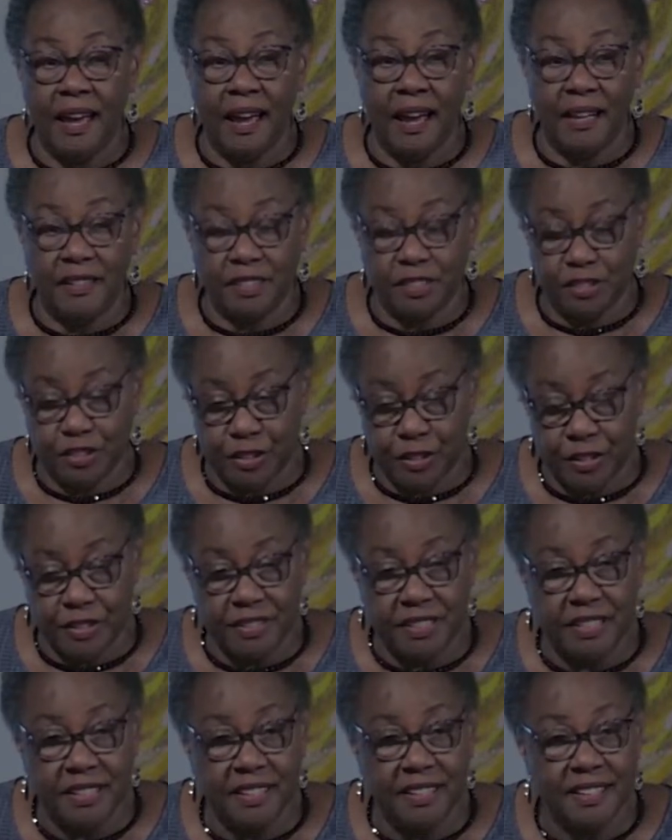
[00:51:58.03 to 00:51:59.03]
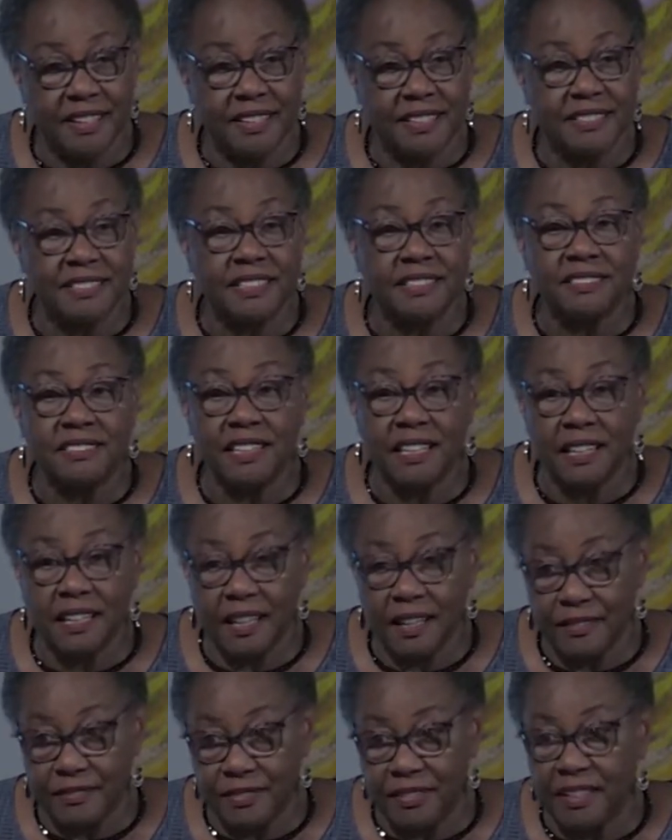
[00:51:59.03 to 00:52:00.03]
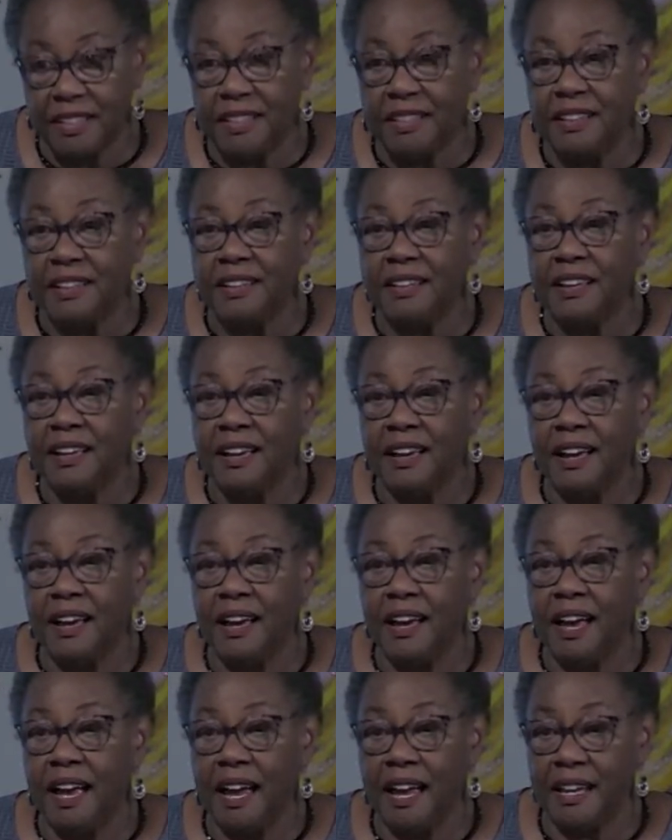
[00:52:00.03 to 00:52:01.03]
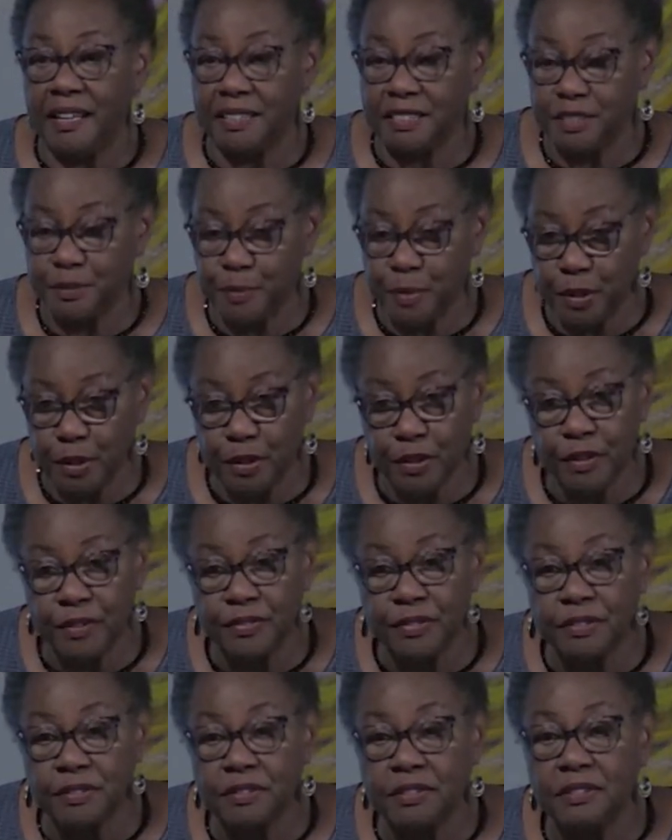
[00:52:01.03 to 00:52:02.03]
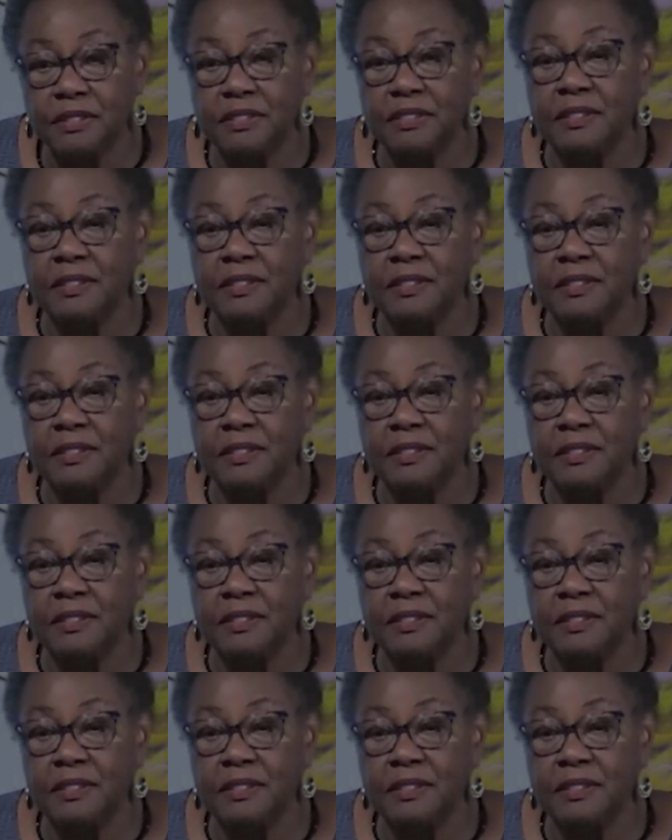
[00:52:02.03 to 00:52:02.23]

And the journey is as lovely and as beautiful